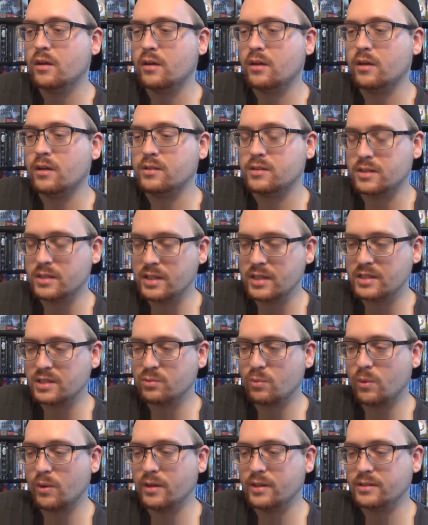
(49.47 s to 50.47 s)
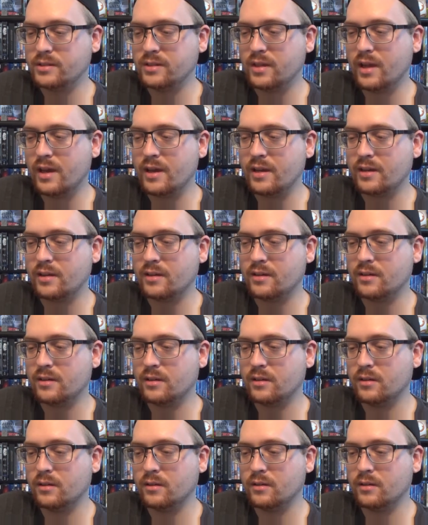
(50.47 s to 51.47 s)
because this one, it's like
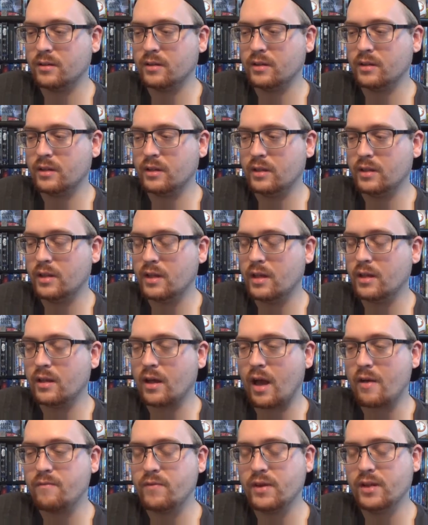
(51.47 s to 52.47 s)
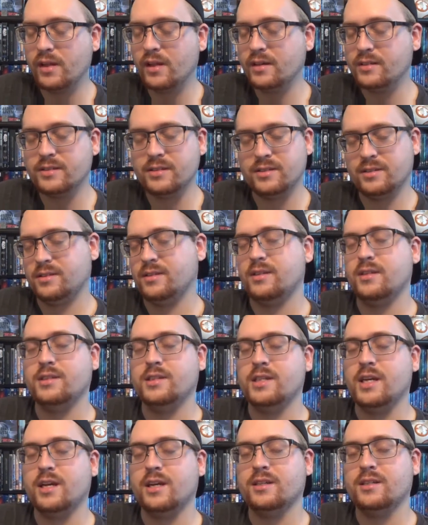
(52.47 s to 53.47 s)
it, I feel like since it's the
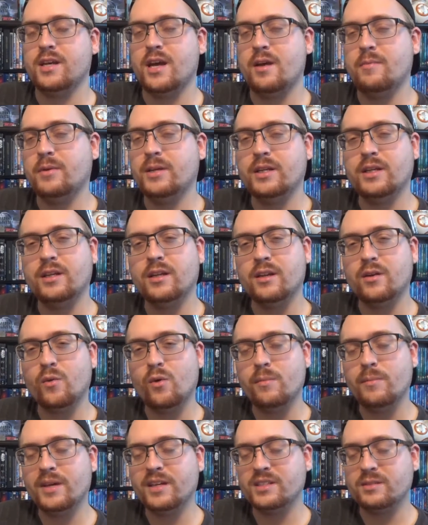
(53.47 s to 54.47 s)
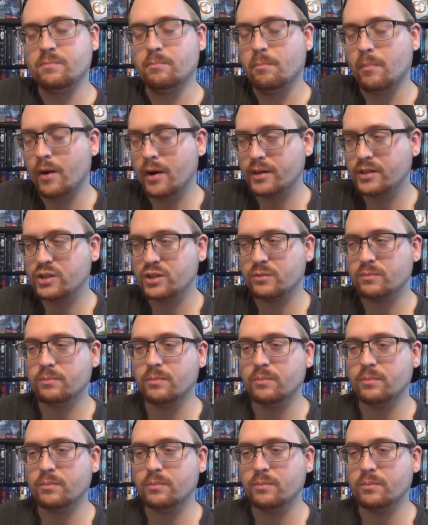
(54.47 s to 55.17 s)
second time, it didn't annoy me as much.